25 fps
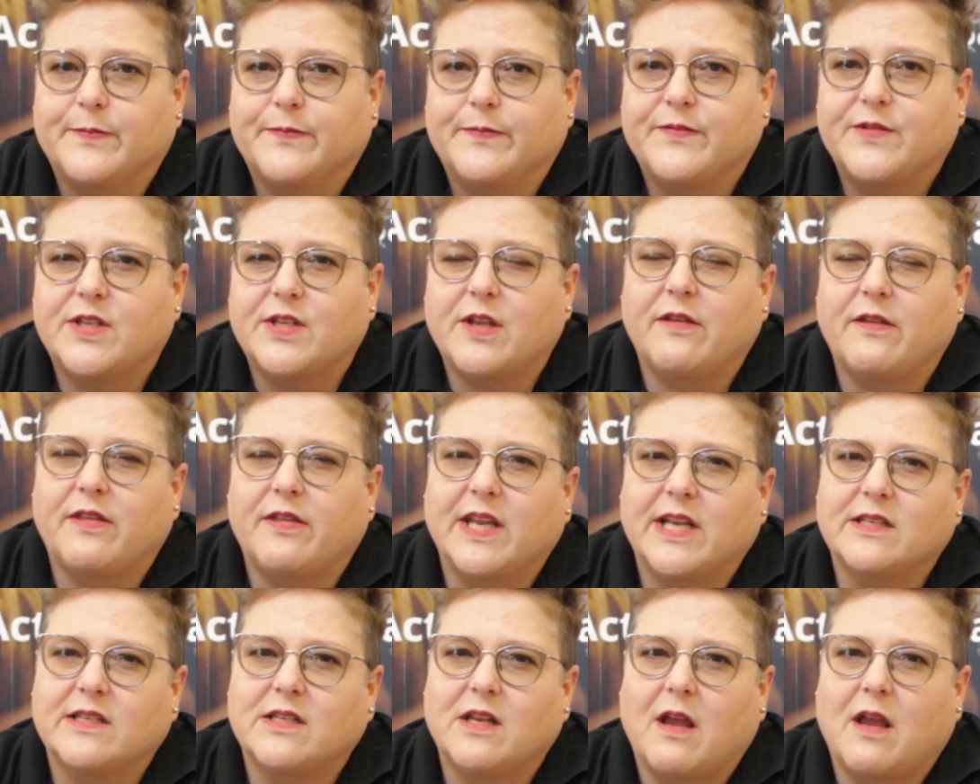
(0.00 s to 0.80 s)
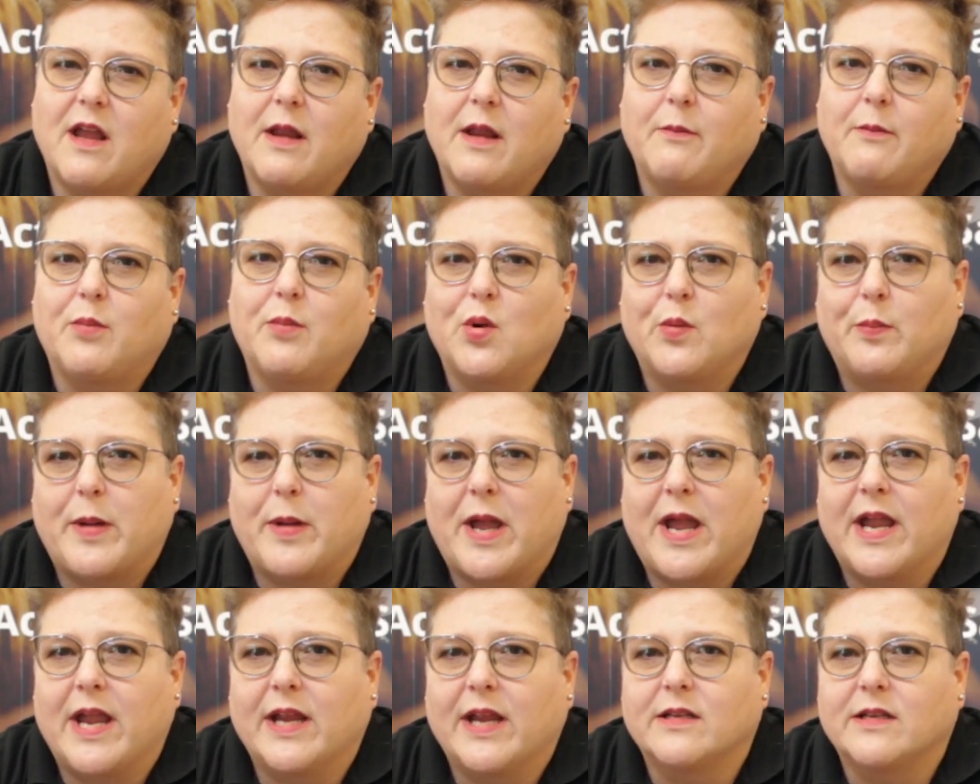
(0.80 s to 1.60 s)
So things like book
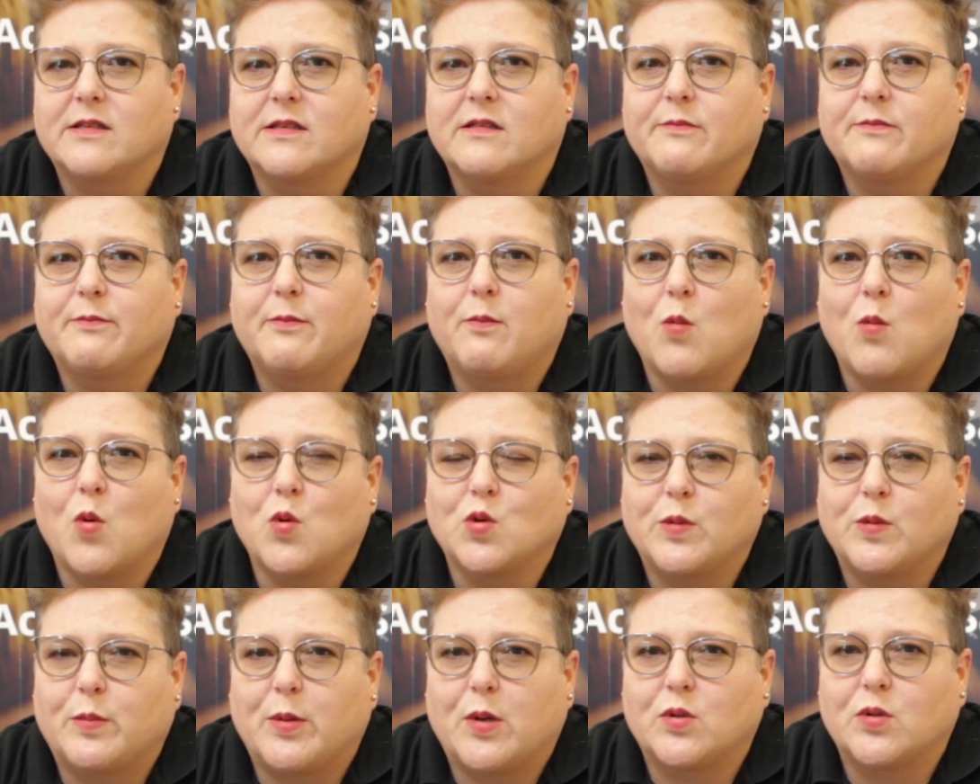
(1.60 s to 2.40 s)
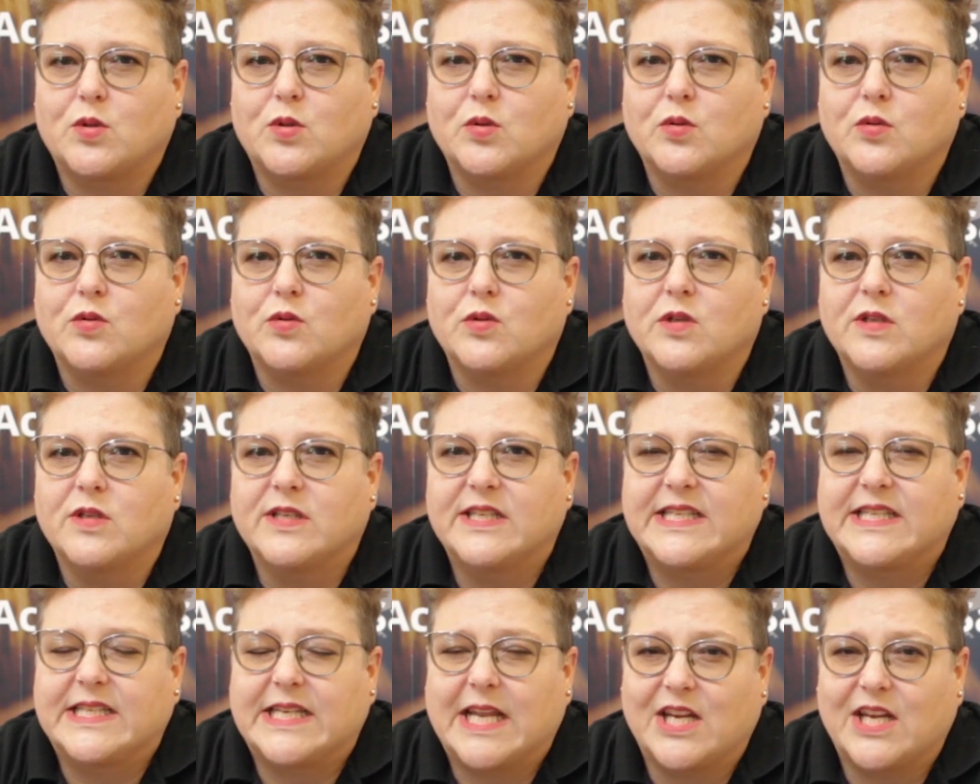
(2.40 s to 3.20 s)
bags, water bottles,
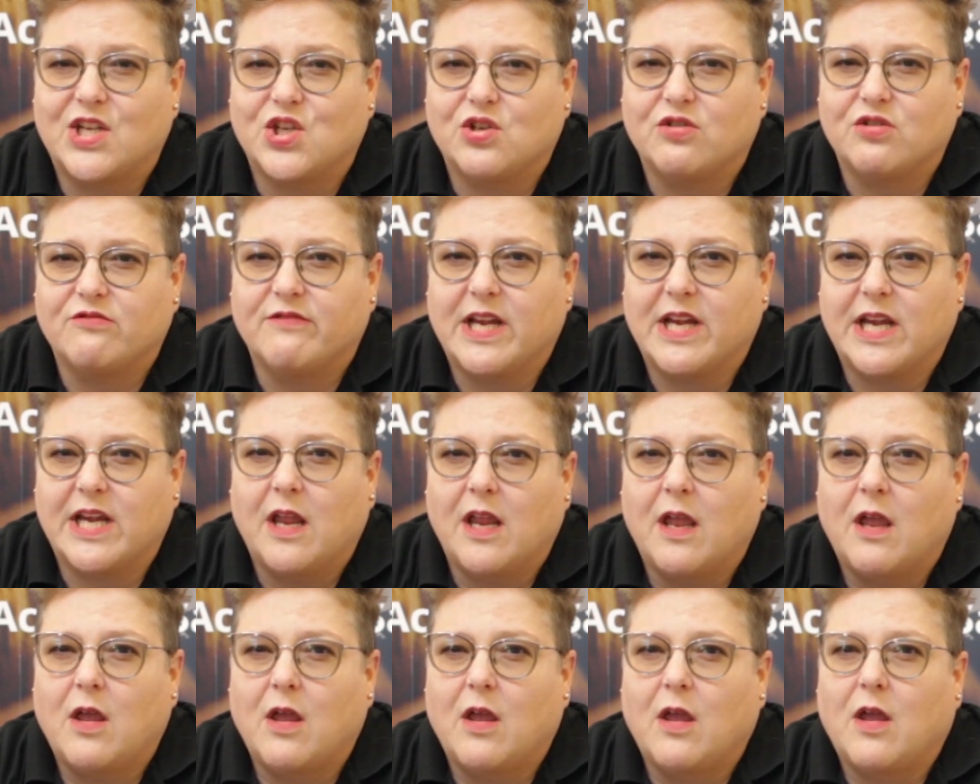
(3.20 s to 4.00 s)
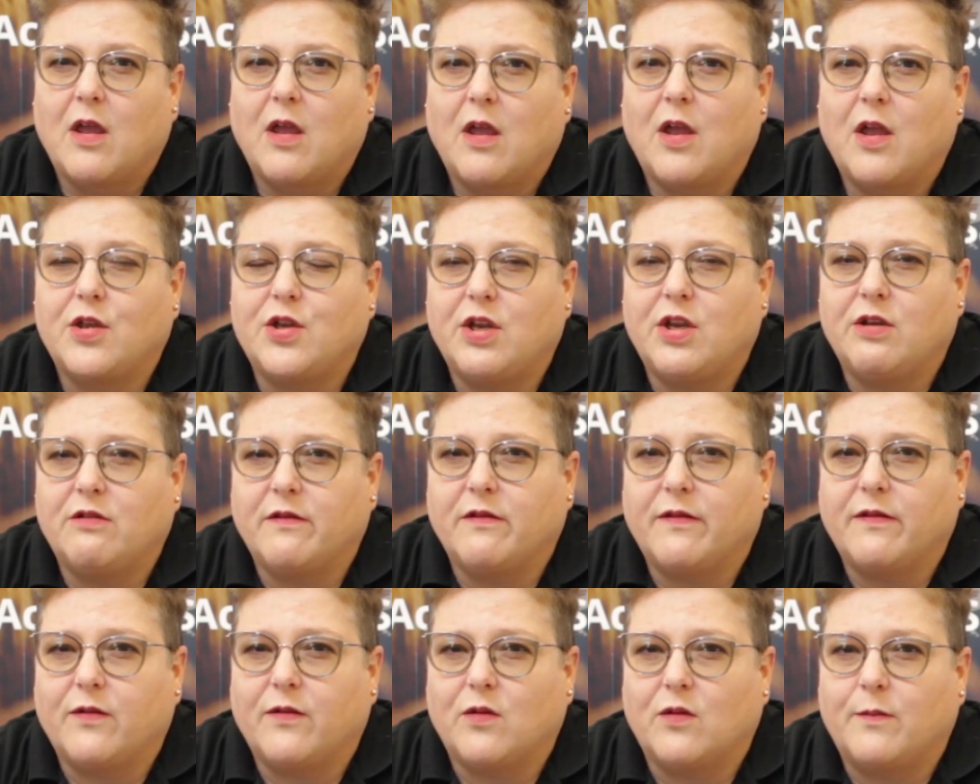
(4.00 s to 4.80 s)
stationery, and
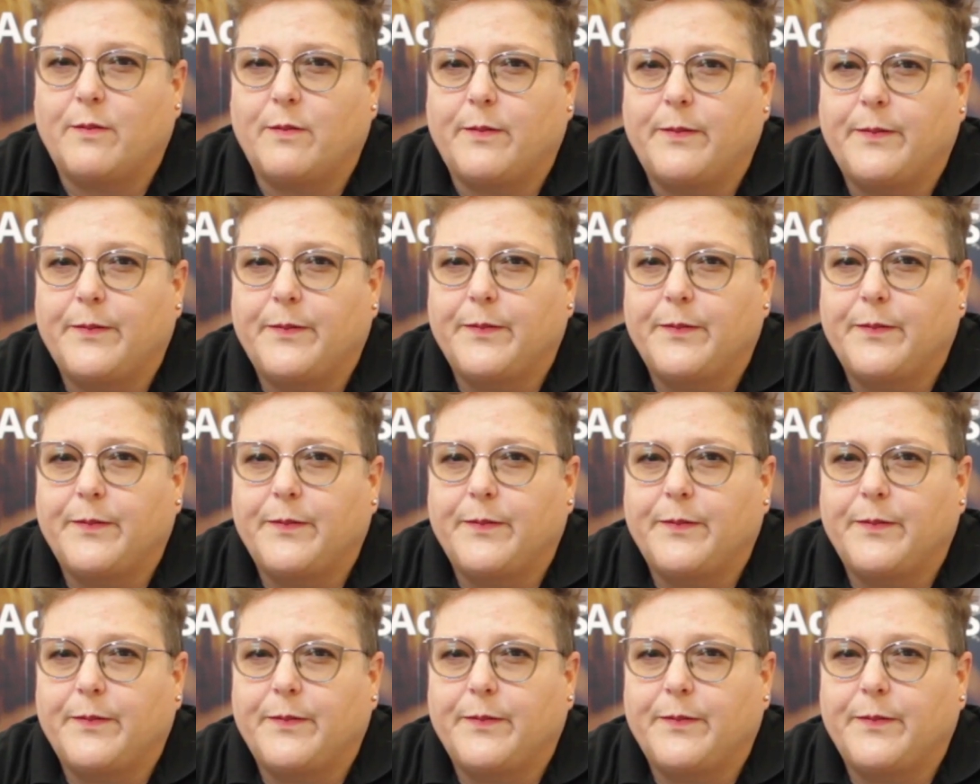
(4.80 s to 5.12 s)
uniform.